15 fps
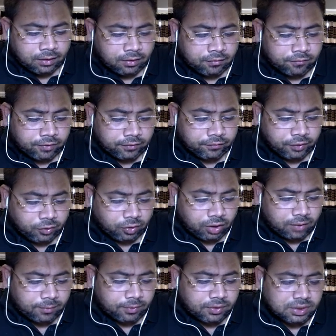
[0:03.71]
When we talk
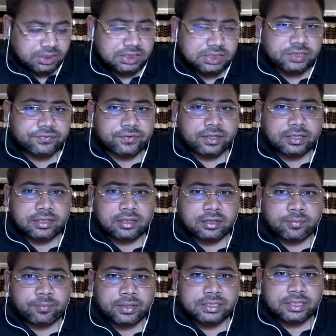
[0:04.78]
about sphincter
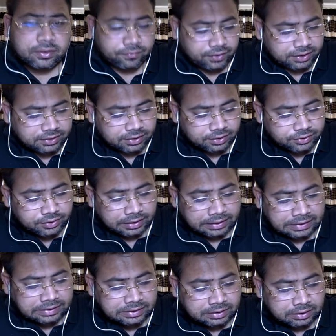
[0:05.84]
preserving
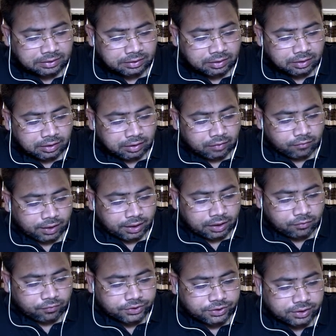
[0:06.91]
surgeries, one
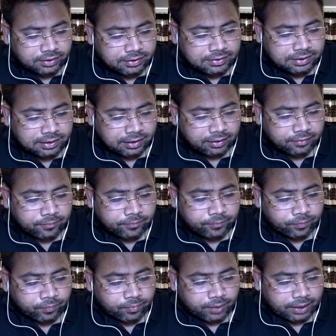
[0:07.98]
question is clear
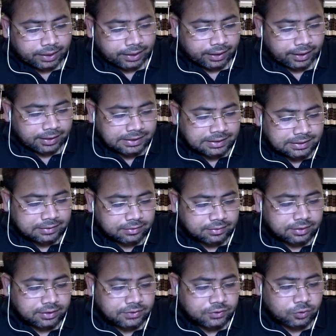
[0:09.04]
that yes,
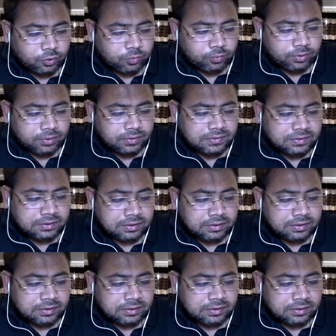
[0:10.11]
these tumors